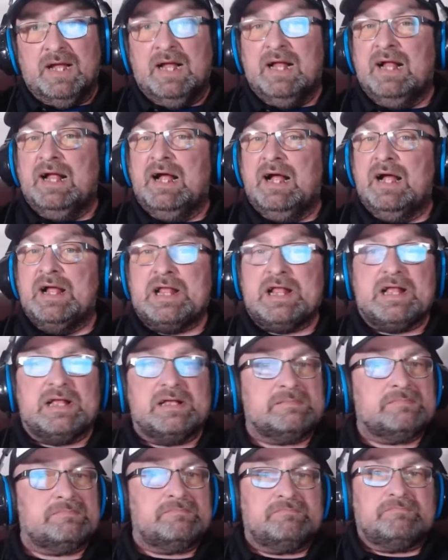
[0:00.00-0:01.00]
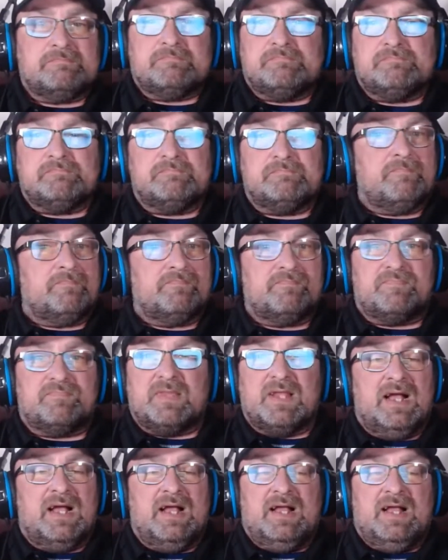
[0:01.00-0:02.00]
You
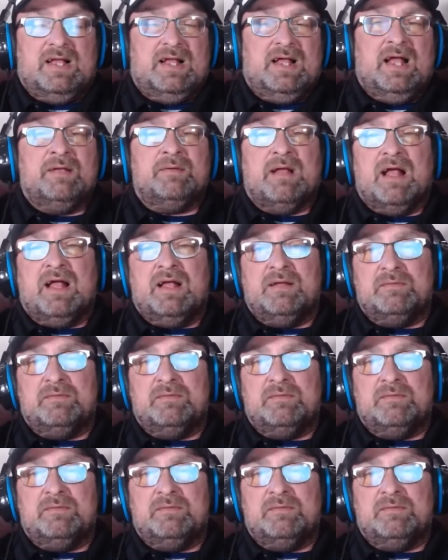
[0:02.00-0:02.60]
don't have any.